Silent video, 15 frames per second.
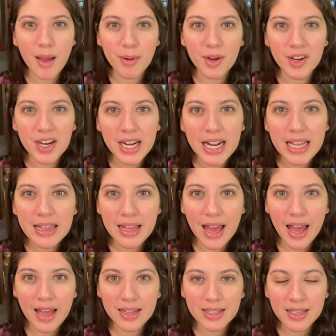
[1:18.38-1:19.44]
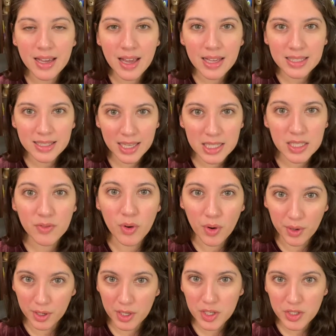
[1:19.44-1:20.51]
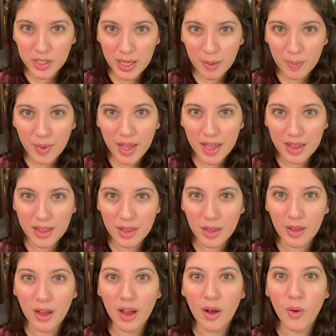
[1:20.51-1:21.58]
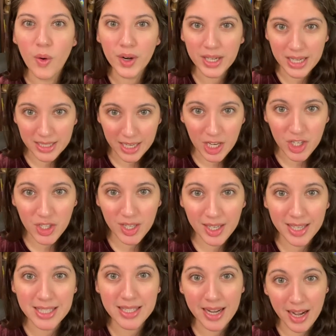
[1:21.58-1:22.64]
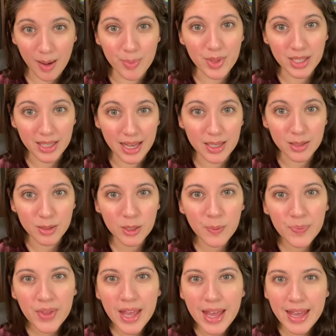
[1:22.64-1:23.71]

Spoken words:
Creating that sense of ownership in the organization and setting up the classroom